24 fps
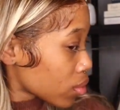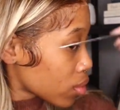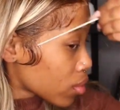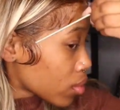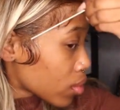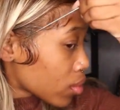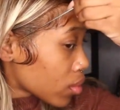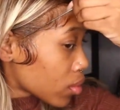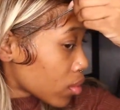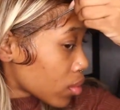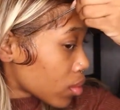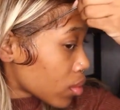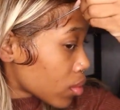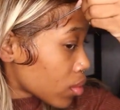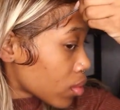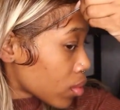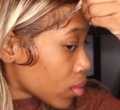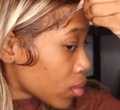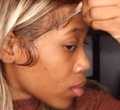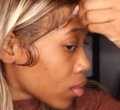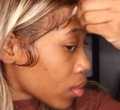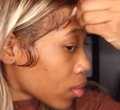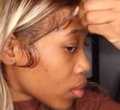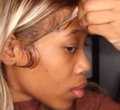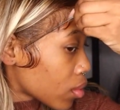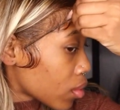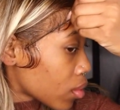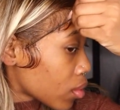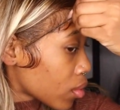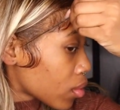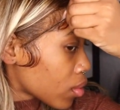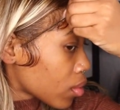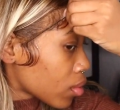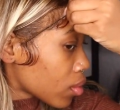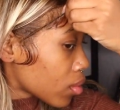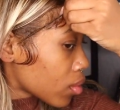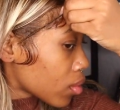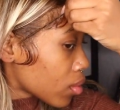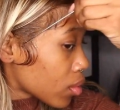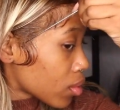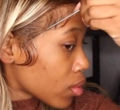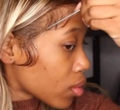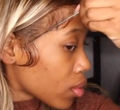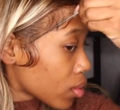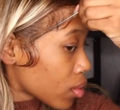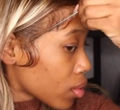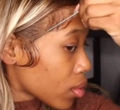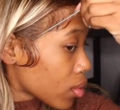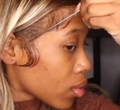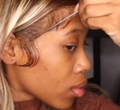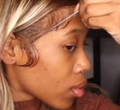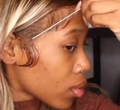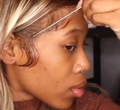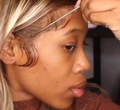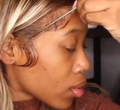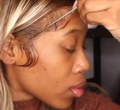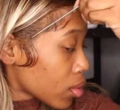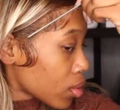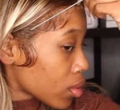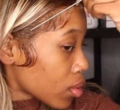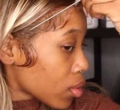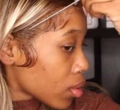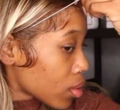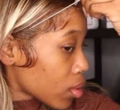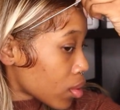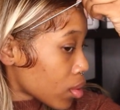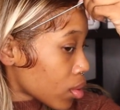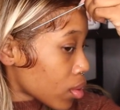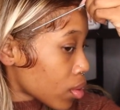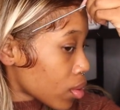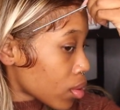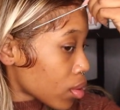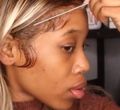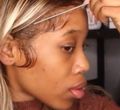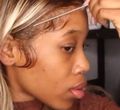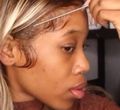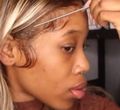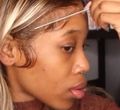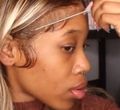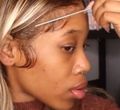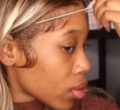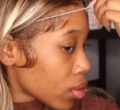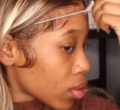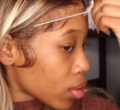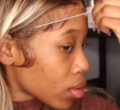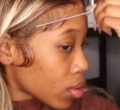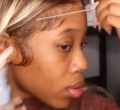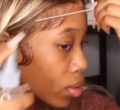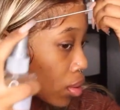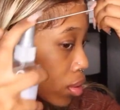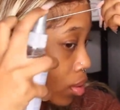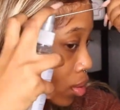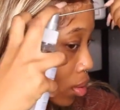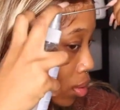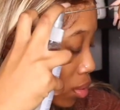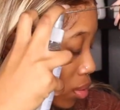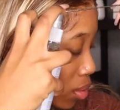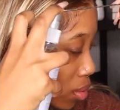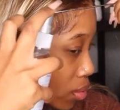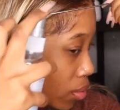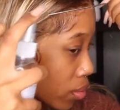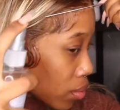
Nobody speaks.